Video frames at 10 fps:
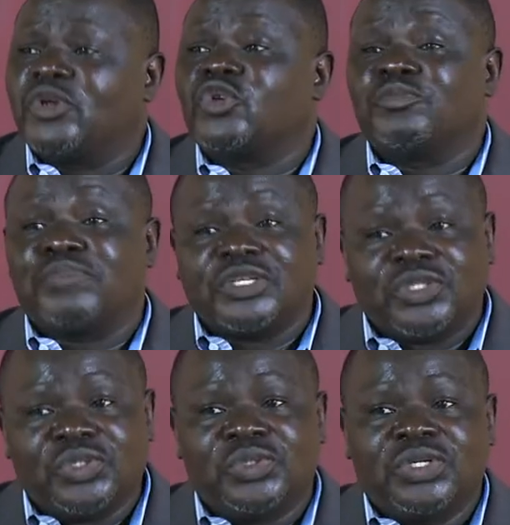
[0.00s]
to
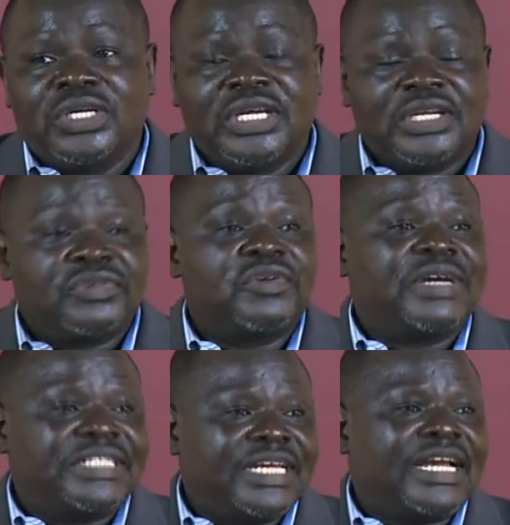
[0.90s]
pursue, to
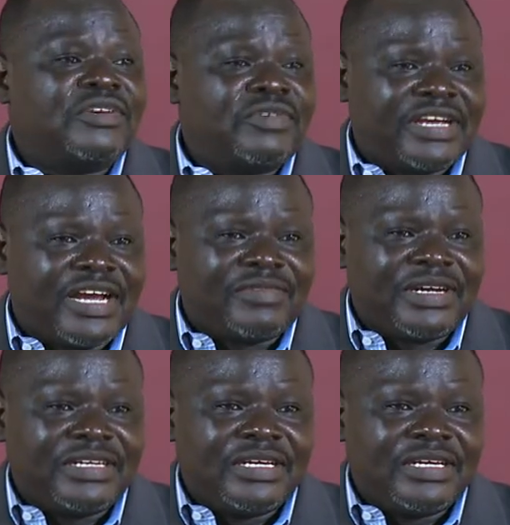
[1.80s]
overtake, and to recover.